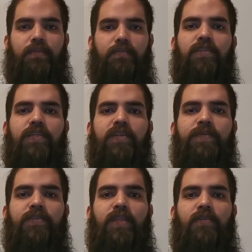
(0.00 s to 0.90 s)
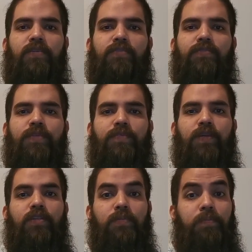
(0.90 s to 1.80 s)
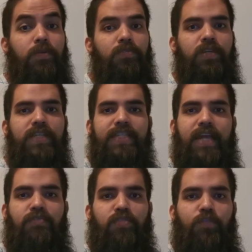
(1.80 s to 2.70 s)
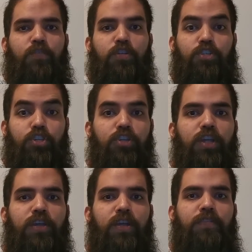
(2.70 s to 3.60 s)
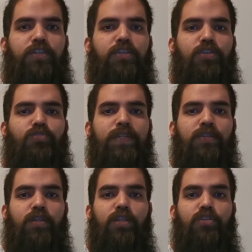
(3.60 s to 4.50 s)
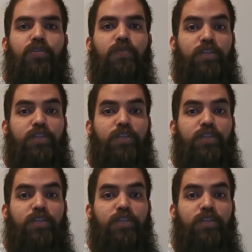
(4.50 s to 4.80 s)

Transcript: For today's episode I'm going to review the Portuguese entry for Junior Eurovision 2022,